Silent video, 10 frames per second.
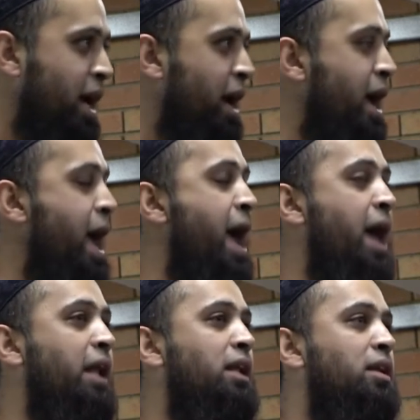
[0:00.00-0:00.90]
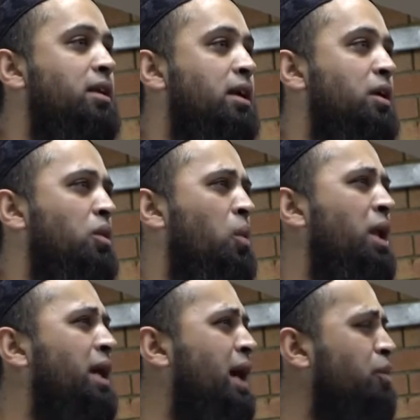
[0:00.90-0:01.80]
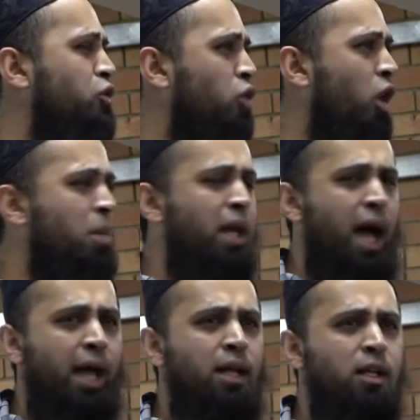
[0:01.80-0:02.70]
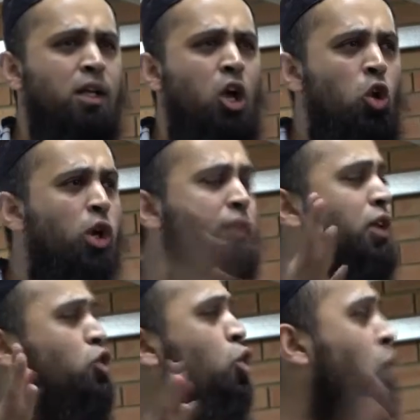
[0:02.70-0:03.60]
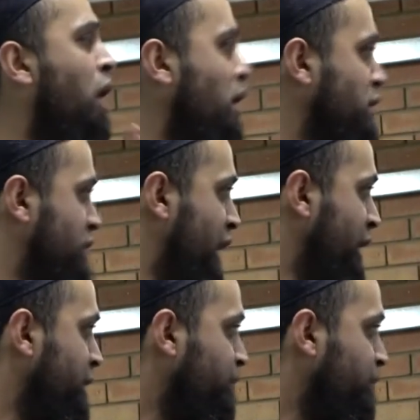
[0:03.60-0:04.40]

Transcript: And when he comes to Robben Island, look at the two worlds, right?